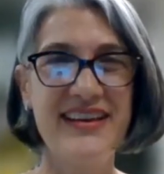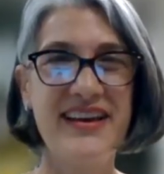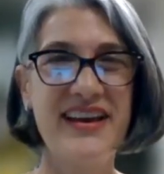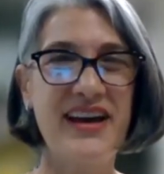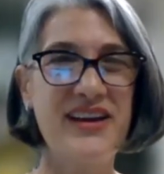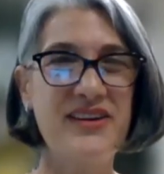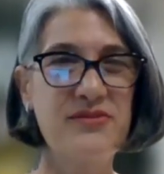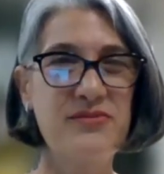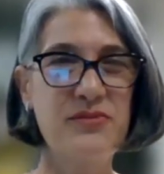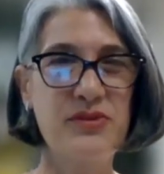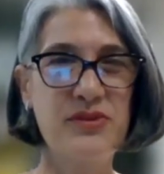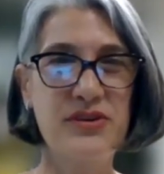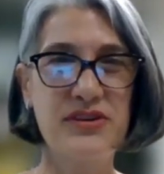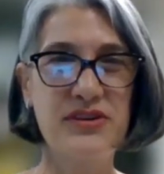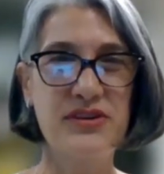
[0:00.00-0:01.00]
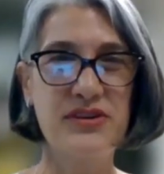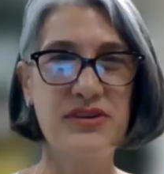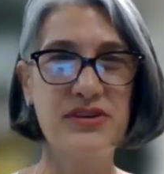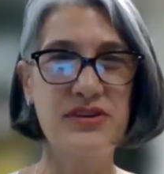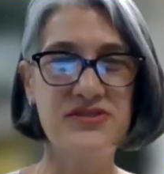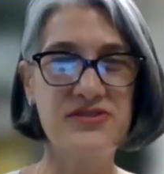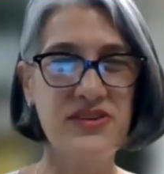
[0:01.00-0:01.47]
I've worked
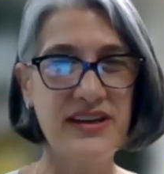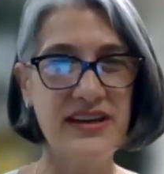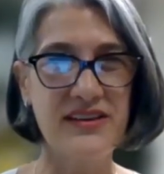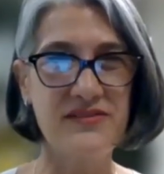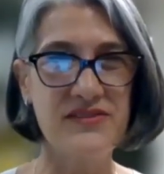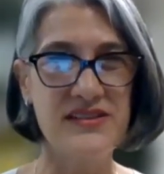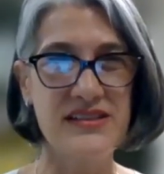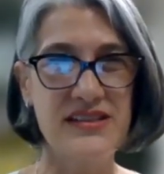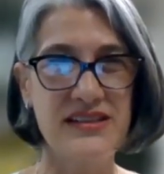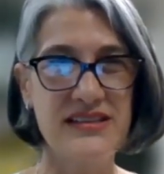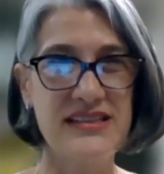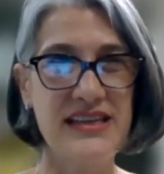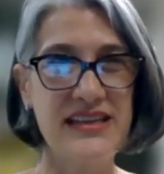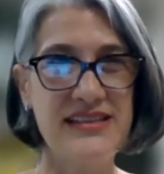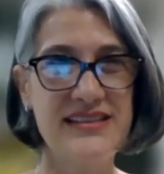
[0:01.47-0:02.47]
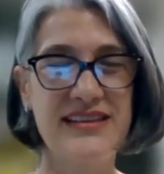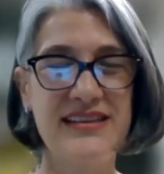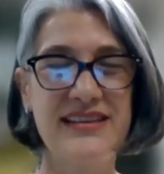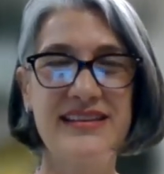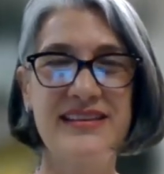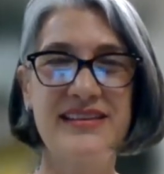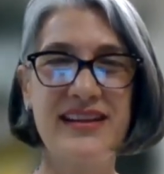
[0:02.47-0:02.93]
in training
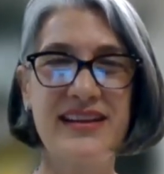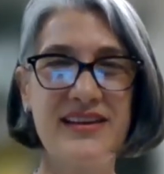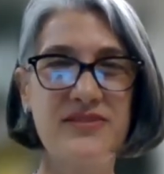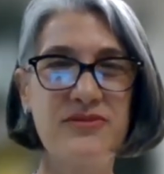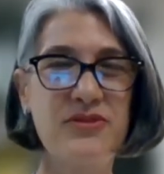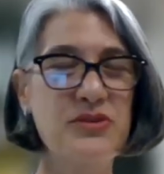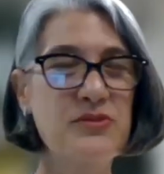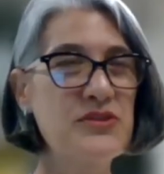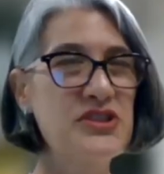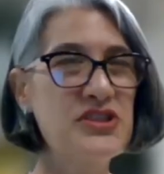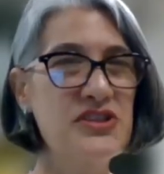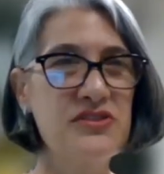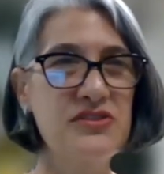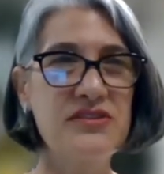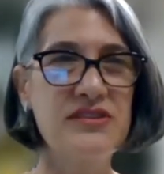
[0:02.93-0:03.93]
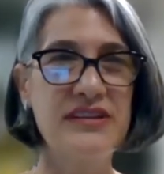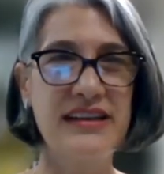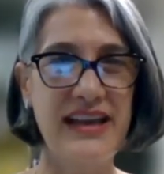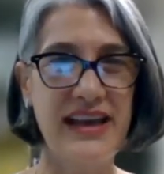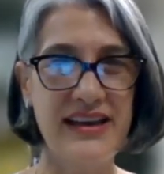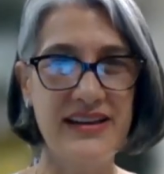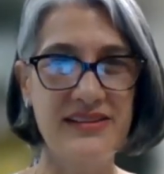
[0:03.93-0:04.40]
facilitation, I've worked with children and
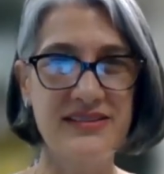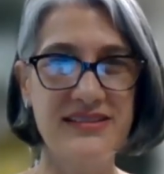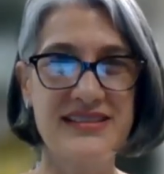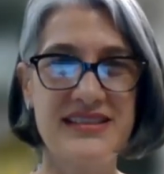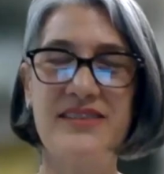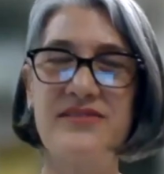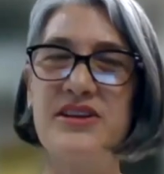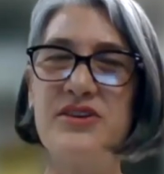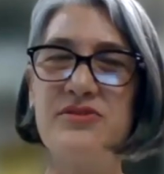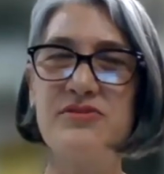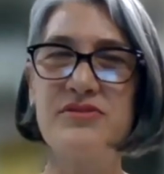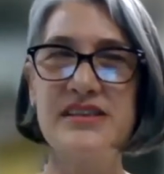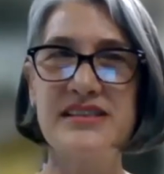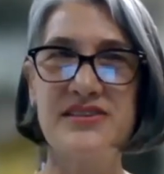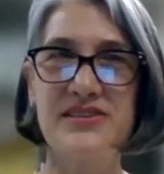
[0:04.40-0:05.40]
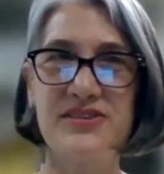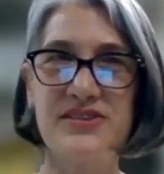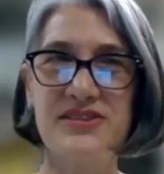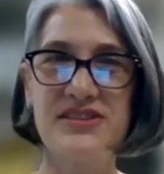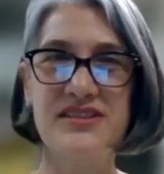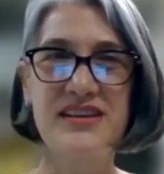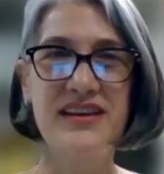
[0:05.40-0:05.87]
adults, I've done
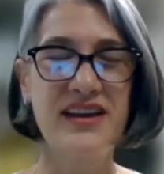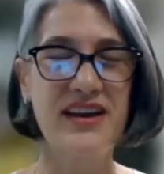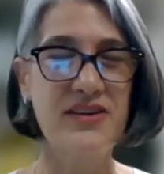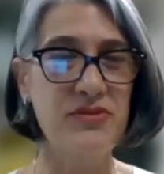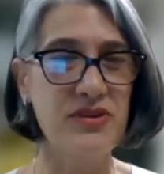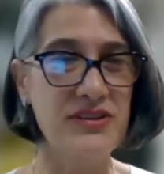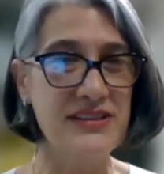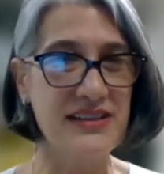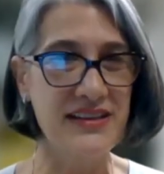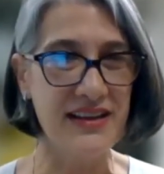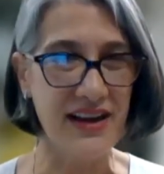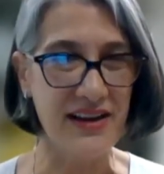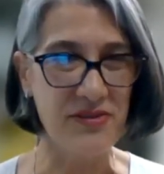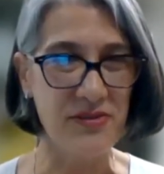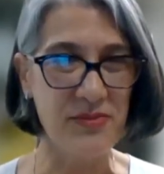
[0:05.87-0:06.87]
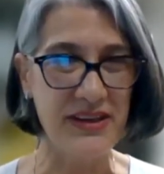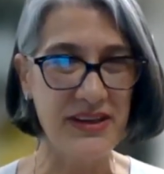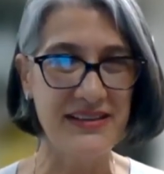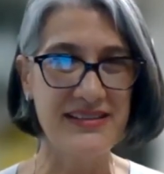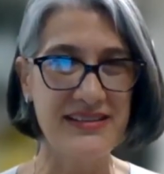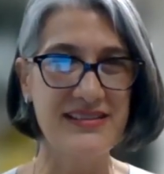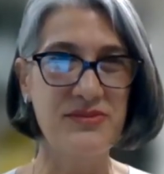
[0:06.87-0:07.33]
research, I've worked in
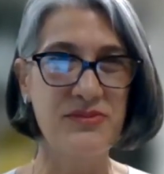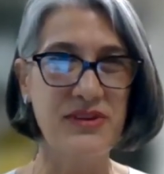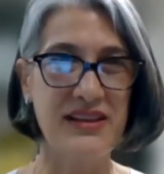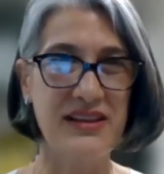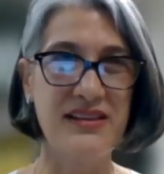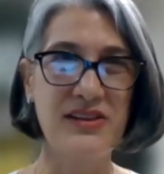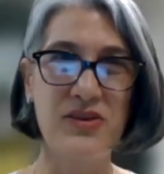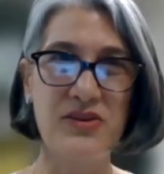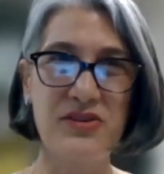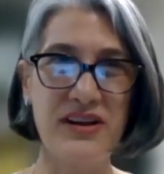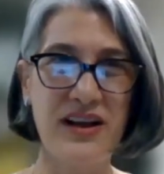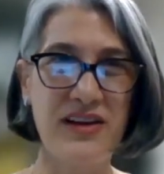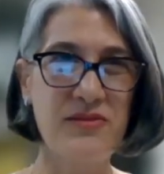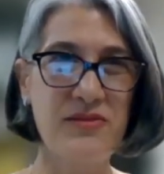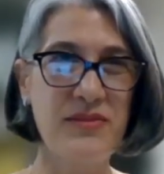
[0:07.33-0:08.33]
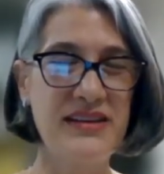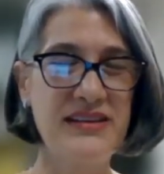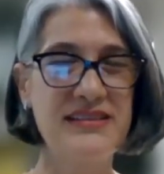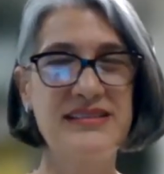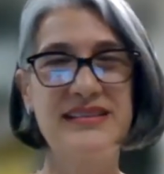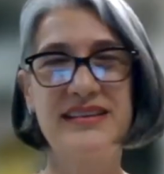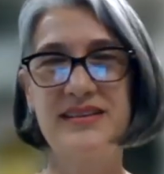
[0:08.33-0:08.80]
government with local
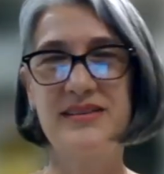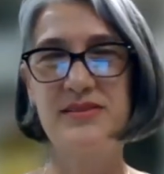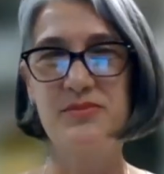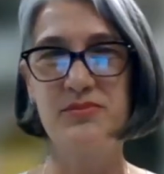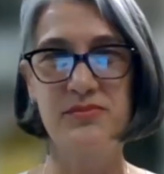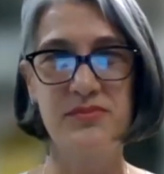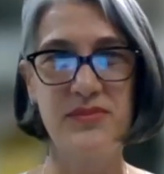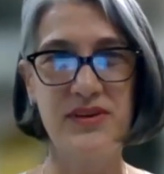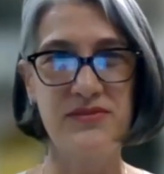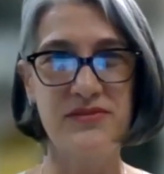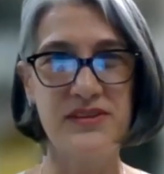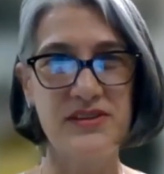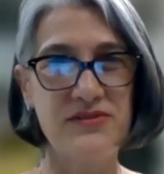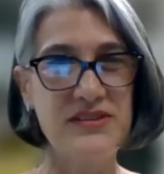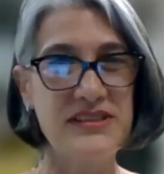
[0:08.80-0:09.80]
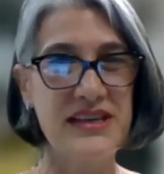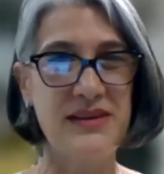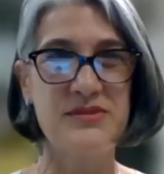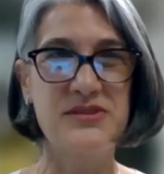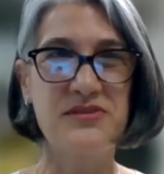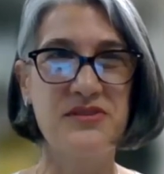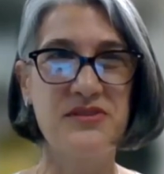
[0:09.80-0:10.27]
government and with different
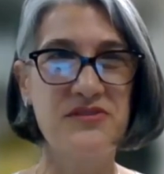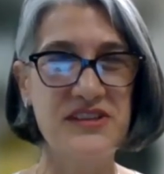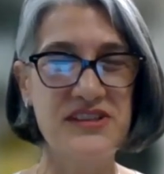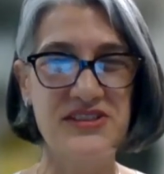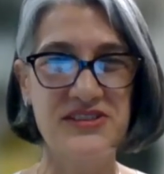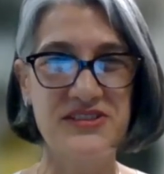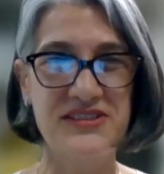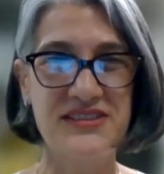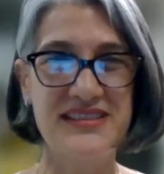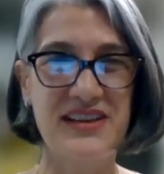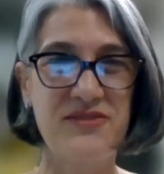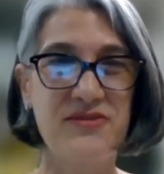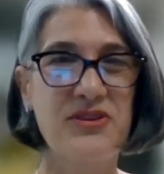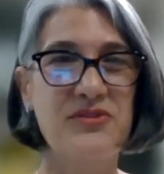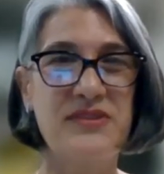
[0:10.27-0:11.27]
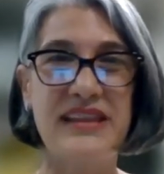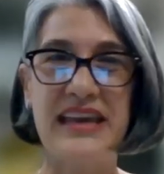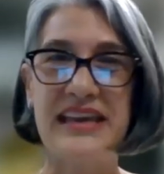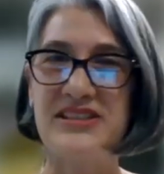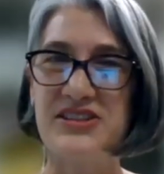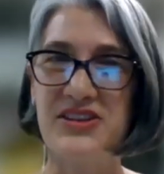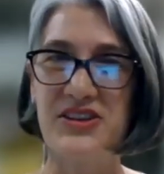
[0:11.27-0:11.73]
types of officials, I've worked
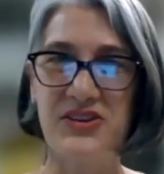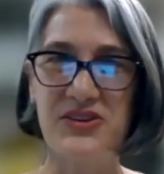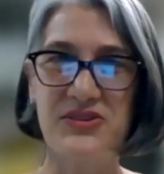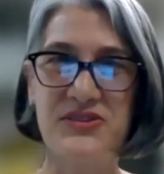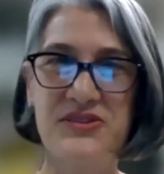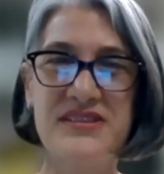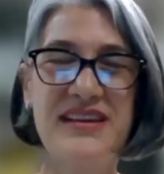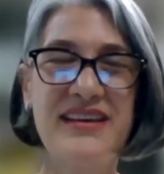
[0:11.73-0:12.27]
with NGOs,